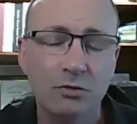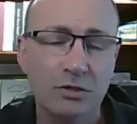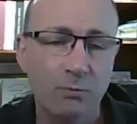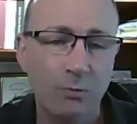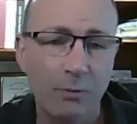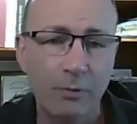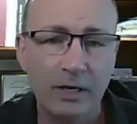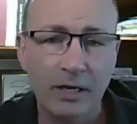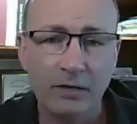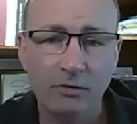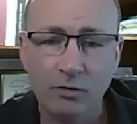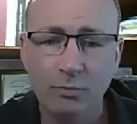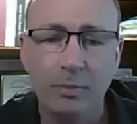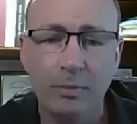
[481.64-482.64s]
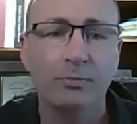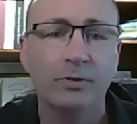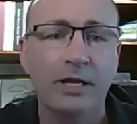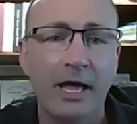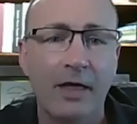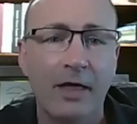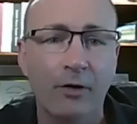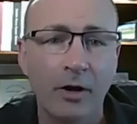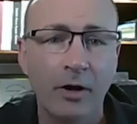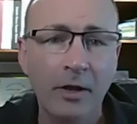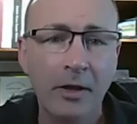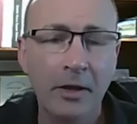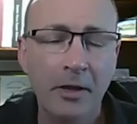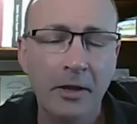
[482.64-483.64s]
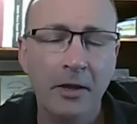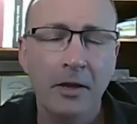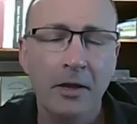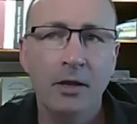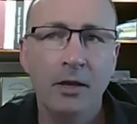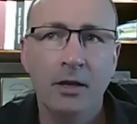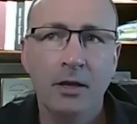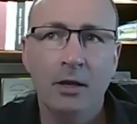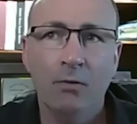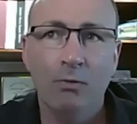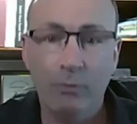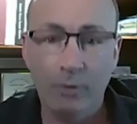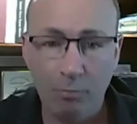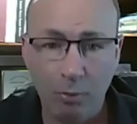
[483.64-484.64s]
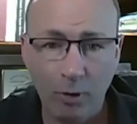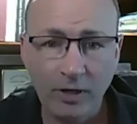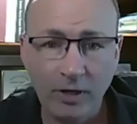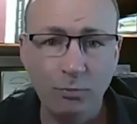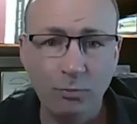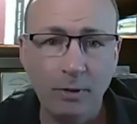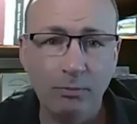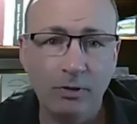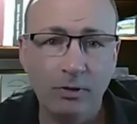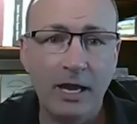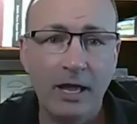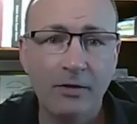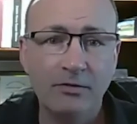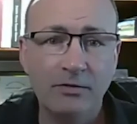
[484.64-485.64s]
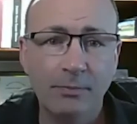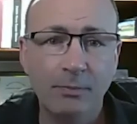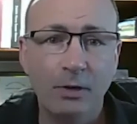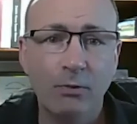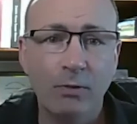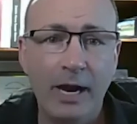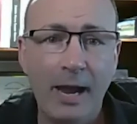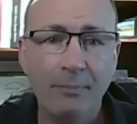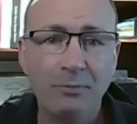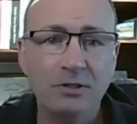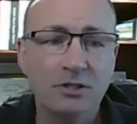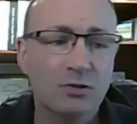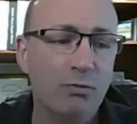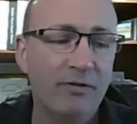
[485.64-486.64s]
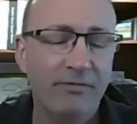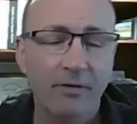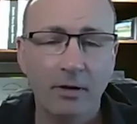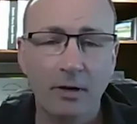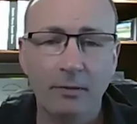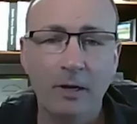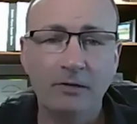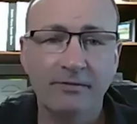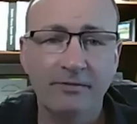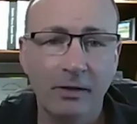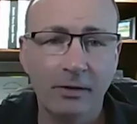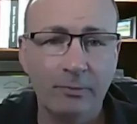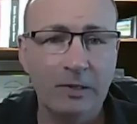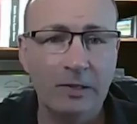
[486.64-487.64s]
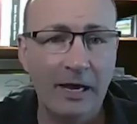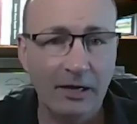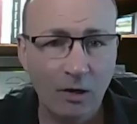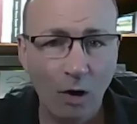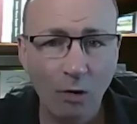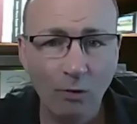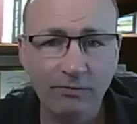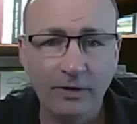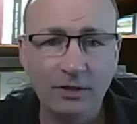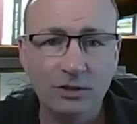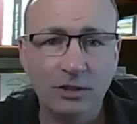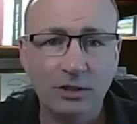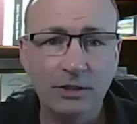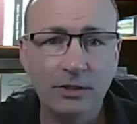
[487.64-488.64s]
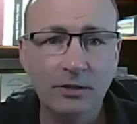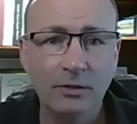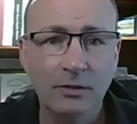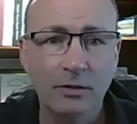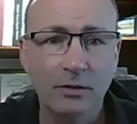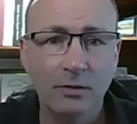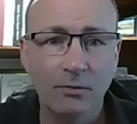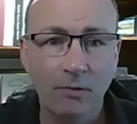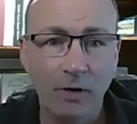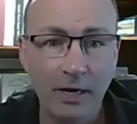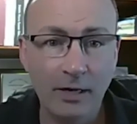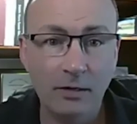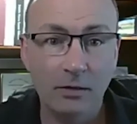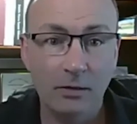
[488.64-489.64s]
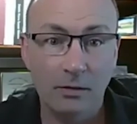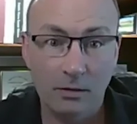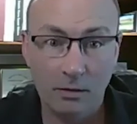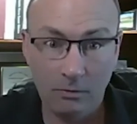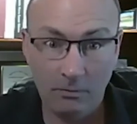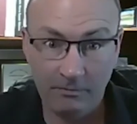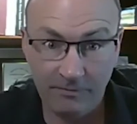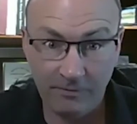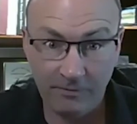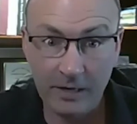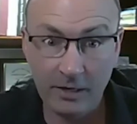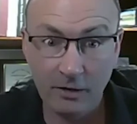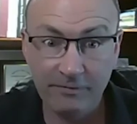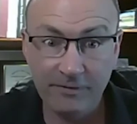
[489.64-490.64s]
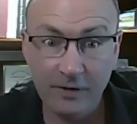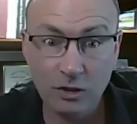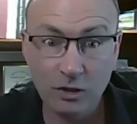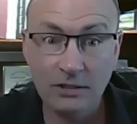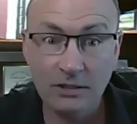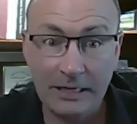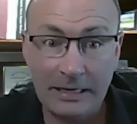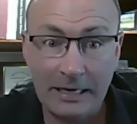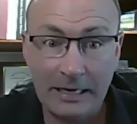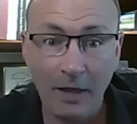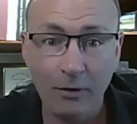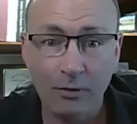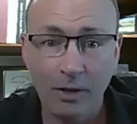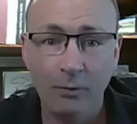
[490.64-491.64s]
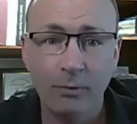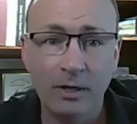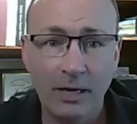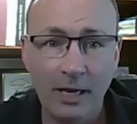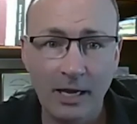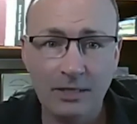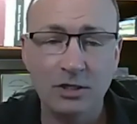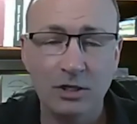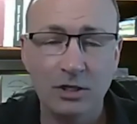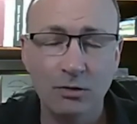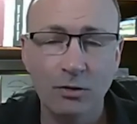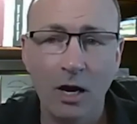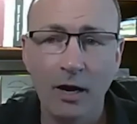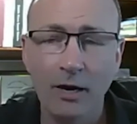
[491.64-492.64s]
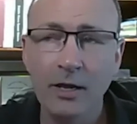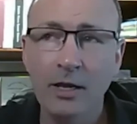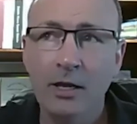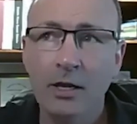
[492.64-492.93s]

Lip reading: And when we get two people together, when we bring two people together, typically what happens is we forget about developing that co-vision, right? Finding a vision together that we can execute on.